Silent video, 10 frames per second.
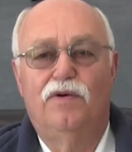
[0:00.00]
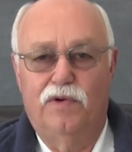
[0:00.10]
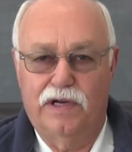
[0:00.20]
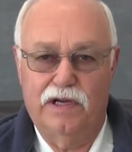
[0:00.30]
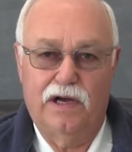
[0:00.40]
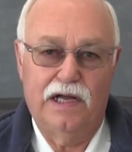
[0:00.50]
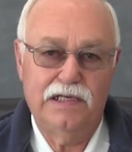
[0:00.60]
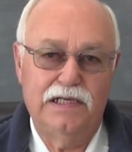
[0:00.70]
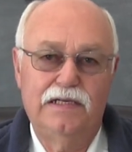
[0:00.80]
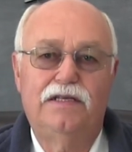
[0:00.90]
What
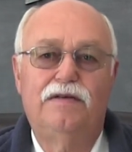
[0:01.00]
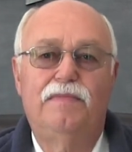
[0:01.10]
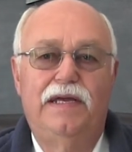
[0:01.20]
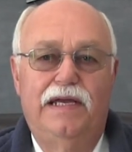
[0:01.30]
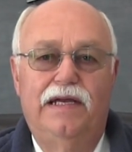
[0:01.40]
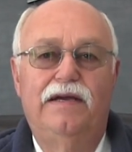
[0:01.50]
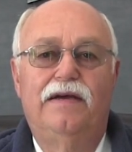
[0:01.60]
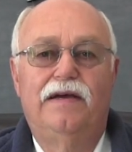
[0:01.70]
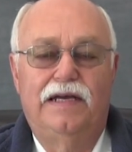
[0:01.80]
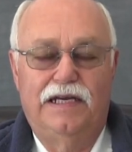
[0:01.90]
God did to me,
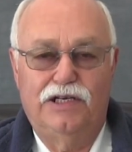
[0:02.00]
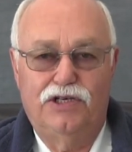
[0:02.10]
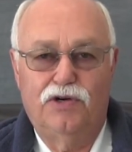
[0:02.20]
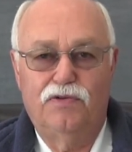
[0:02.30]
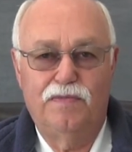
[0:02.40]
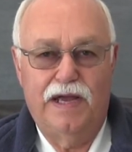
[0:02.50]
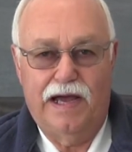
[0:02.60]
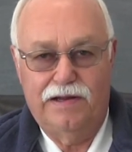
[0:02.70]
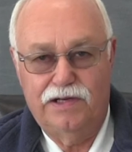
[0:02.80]
he showed me how